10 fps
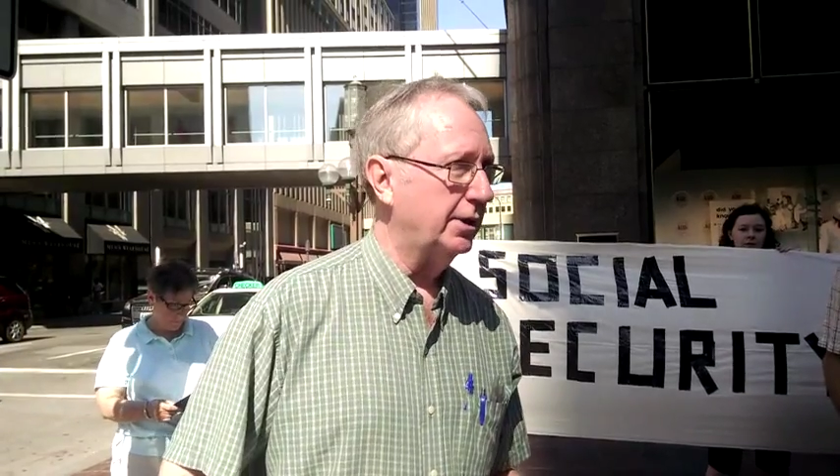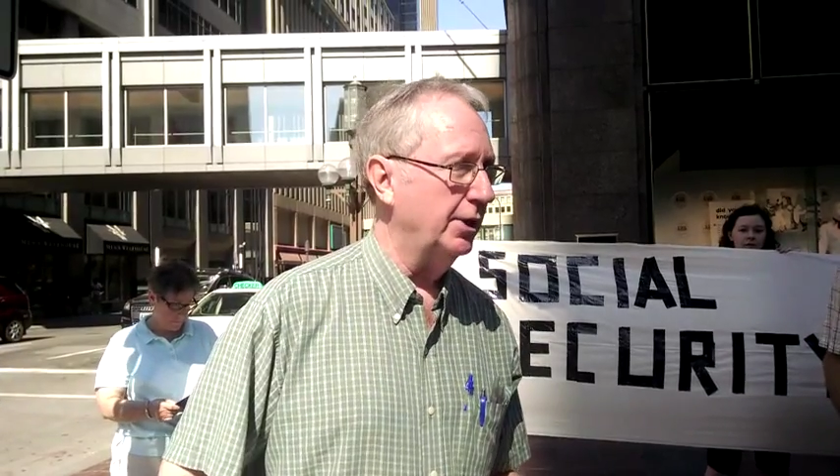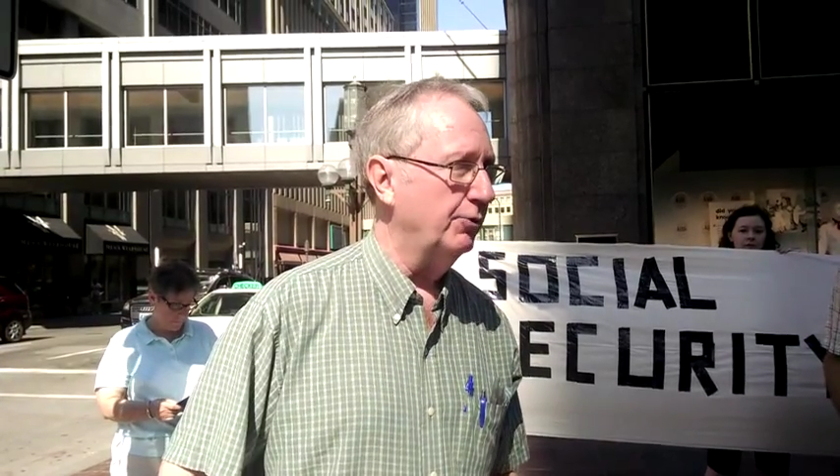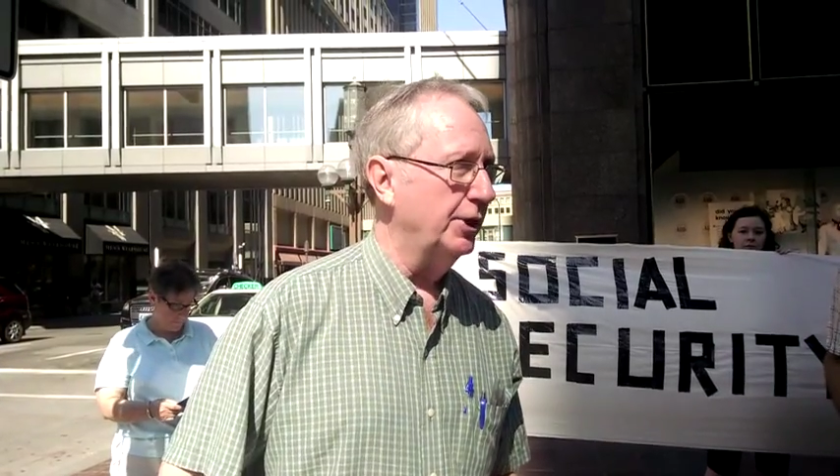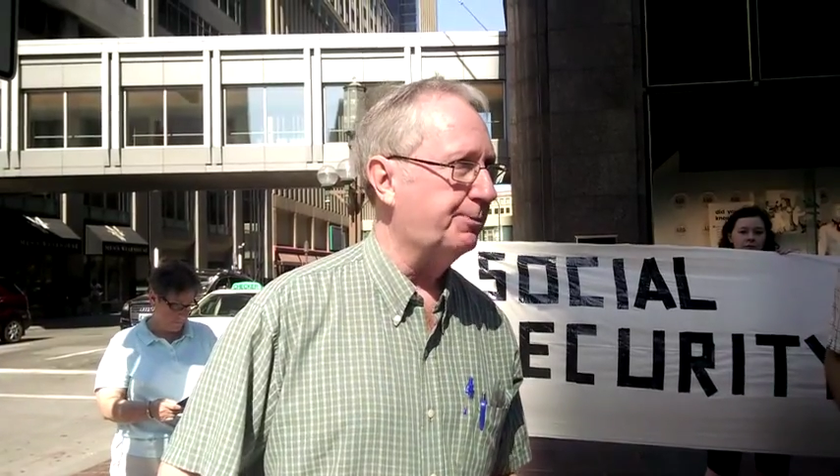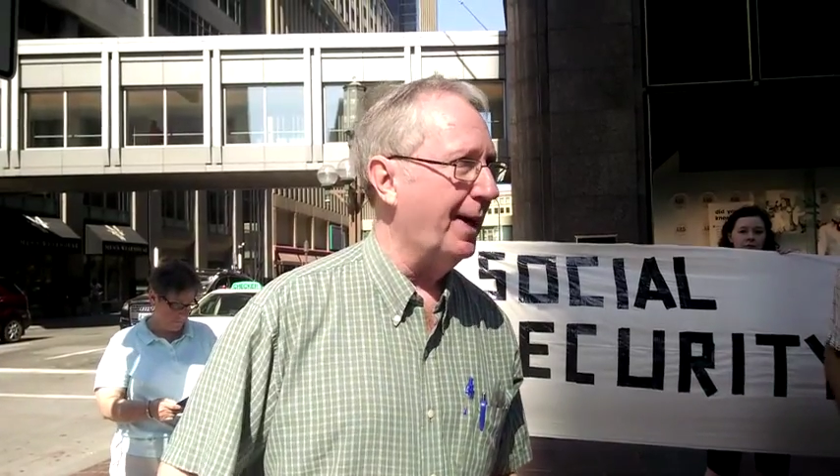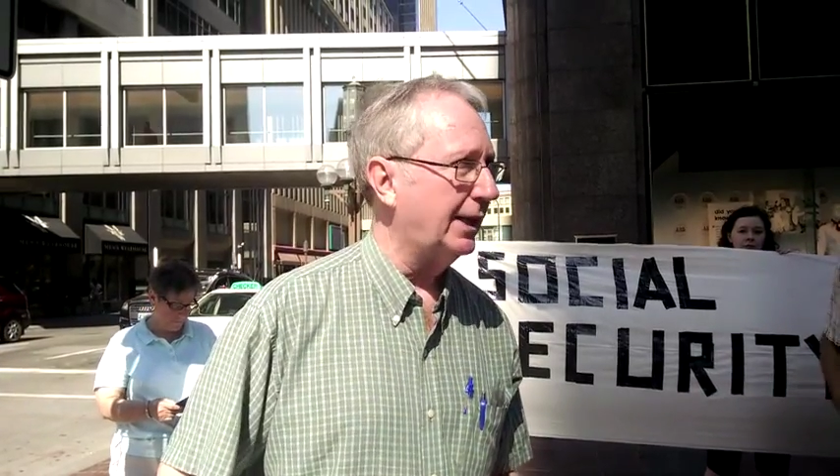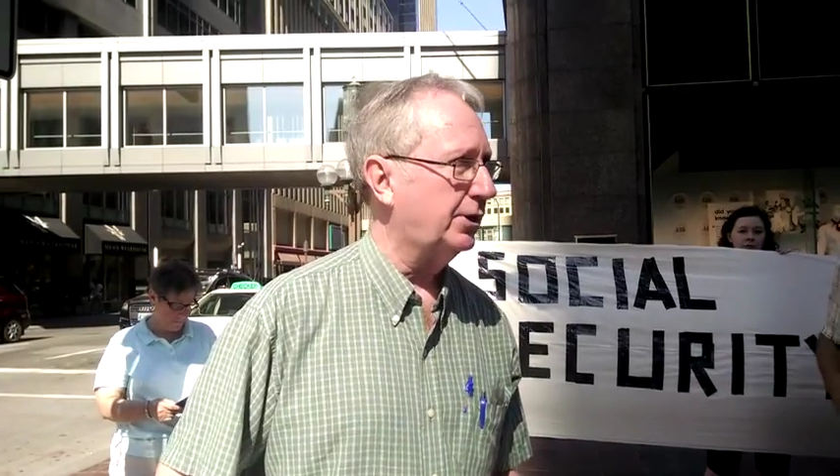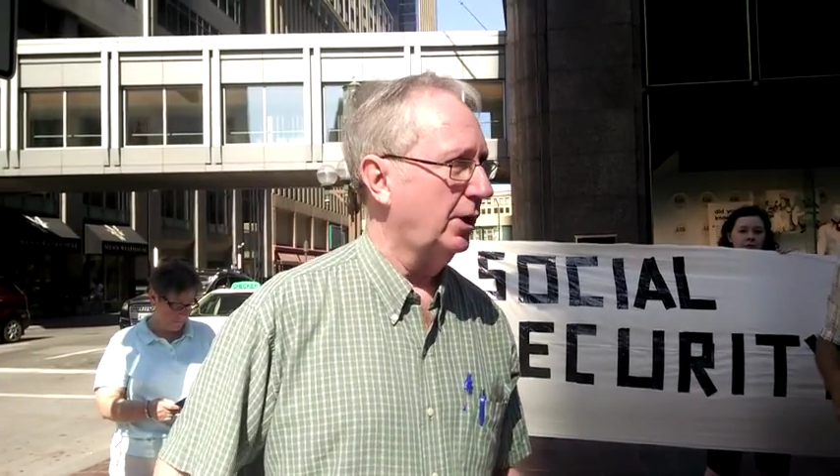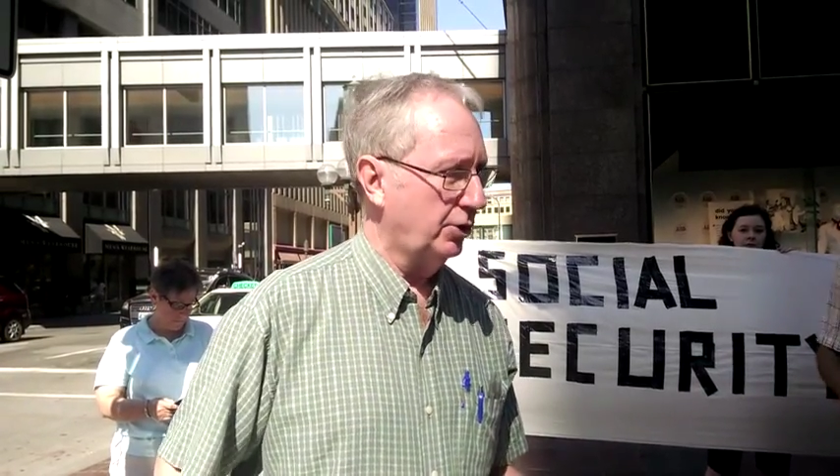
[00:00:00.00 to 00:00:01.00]
in
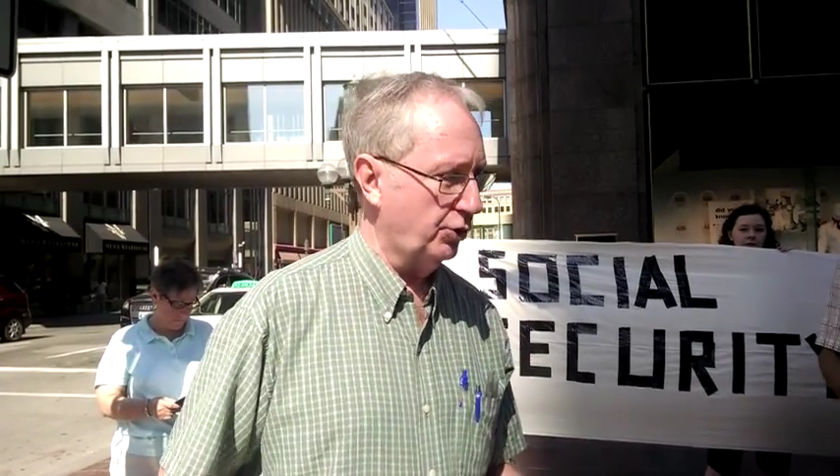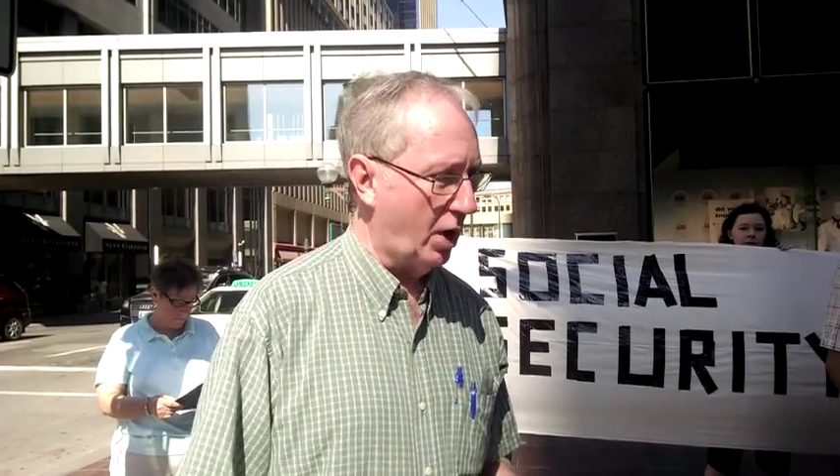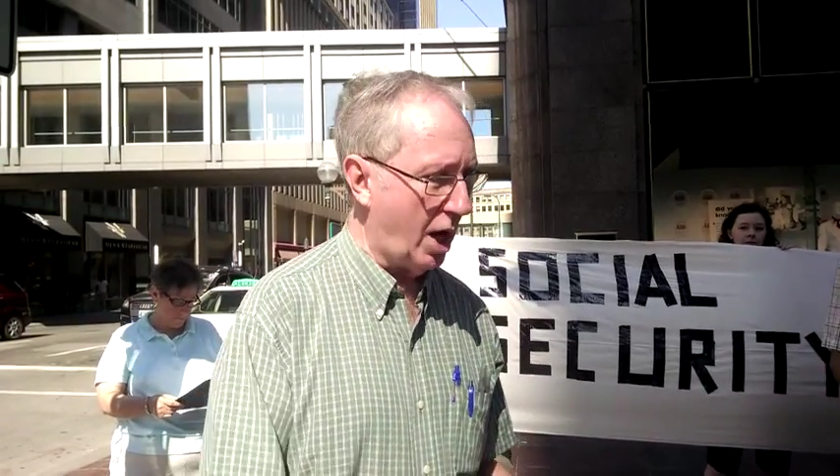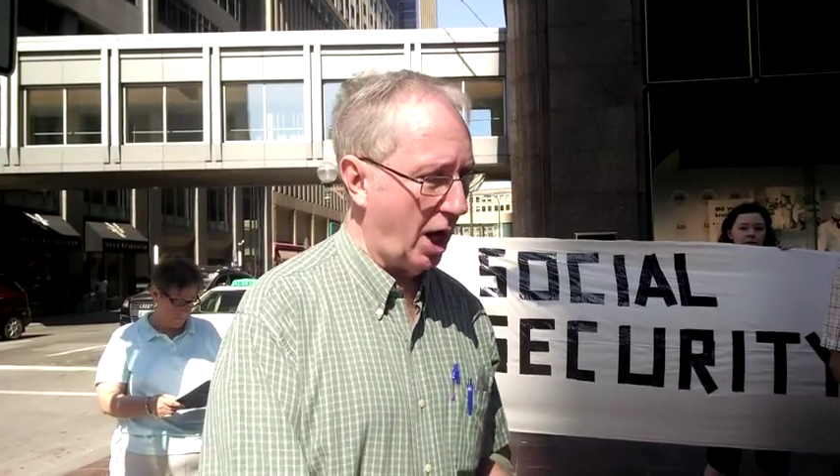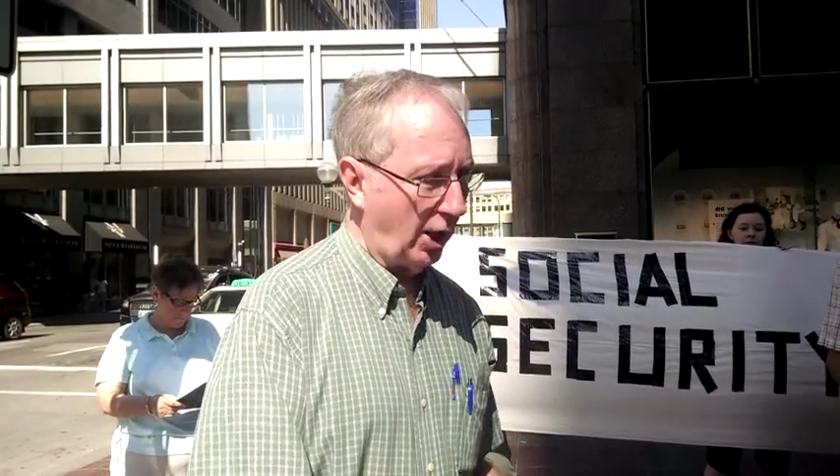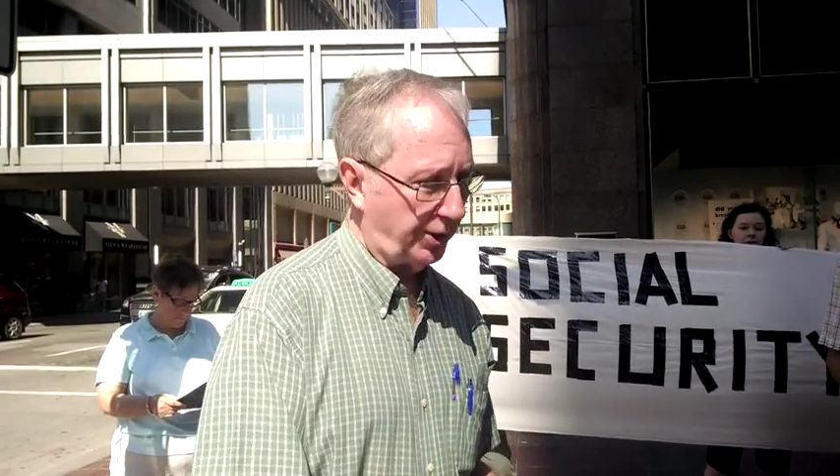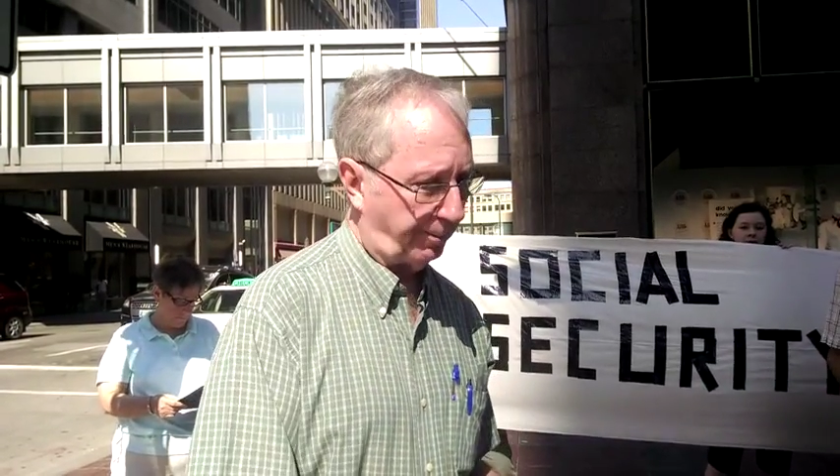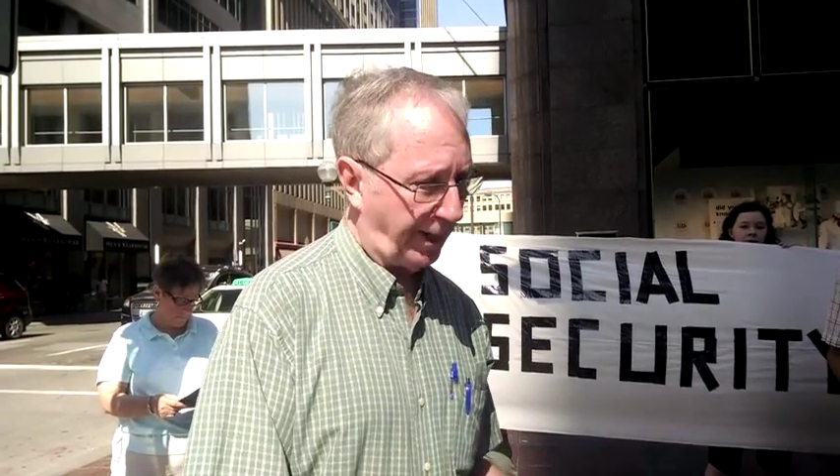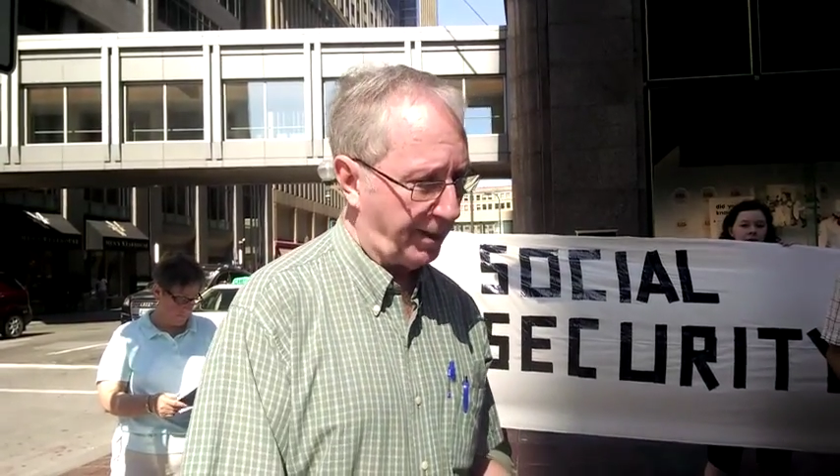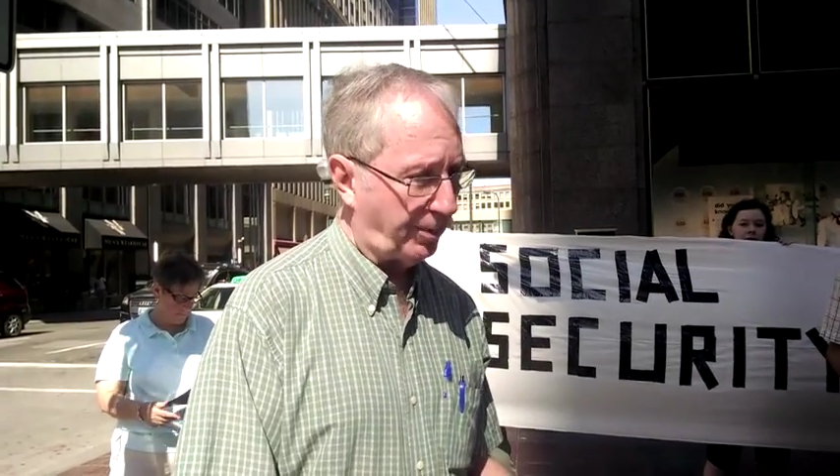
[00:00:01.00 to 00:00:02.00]
respect to all
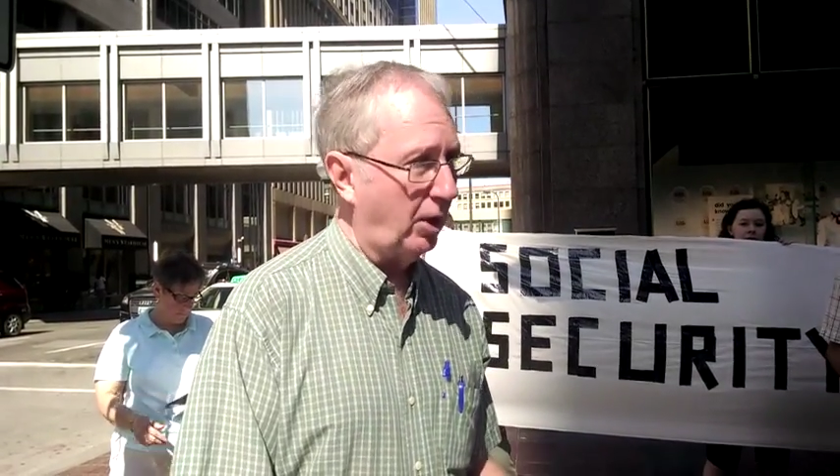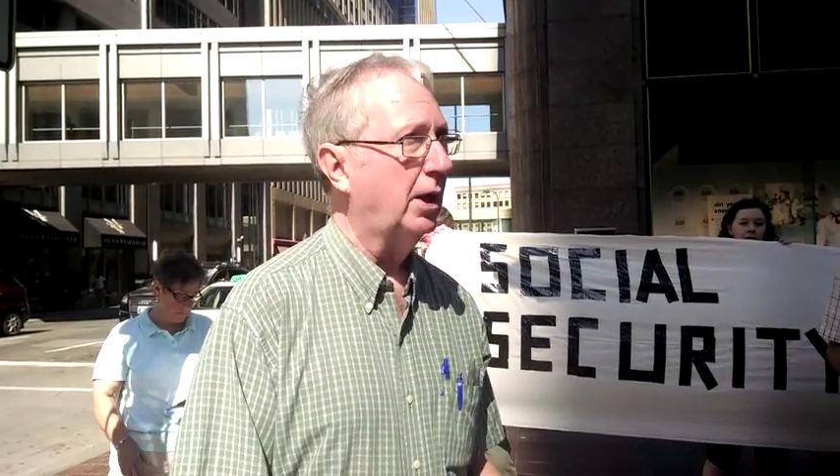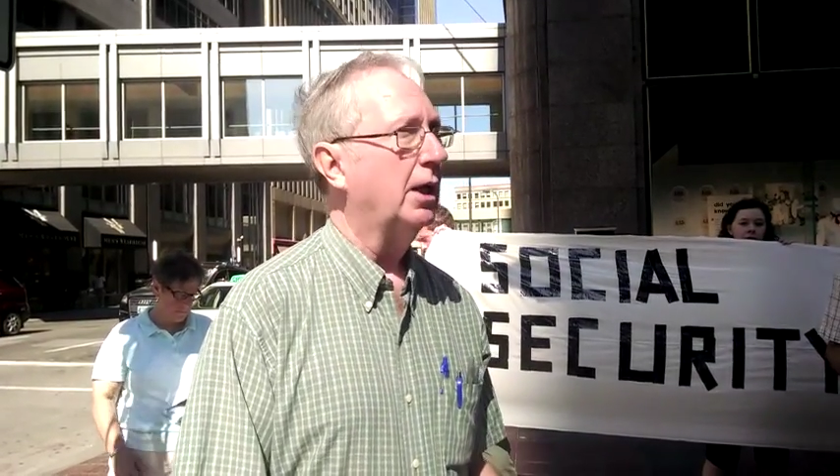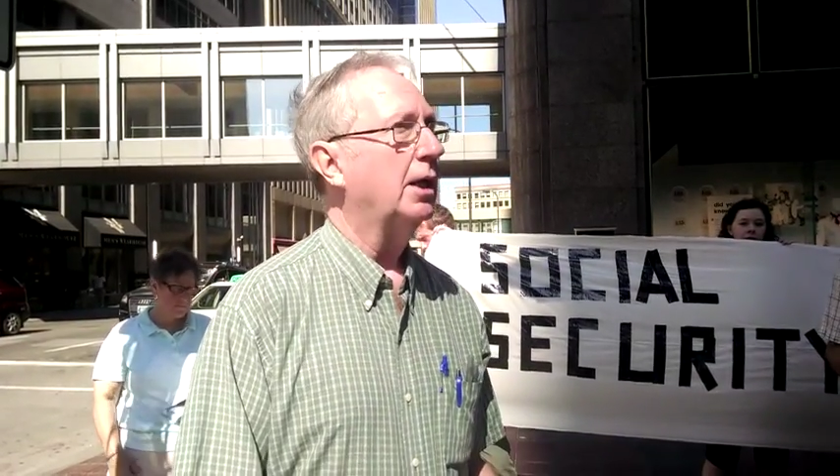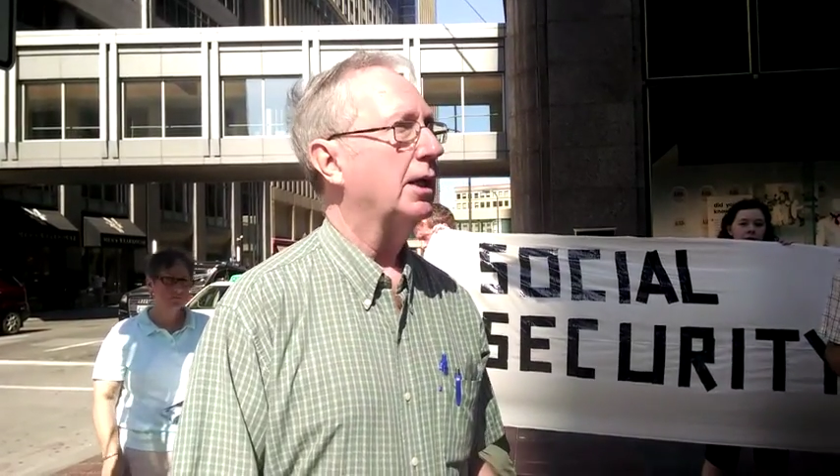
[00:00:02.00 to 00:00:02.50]
the people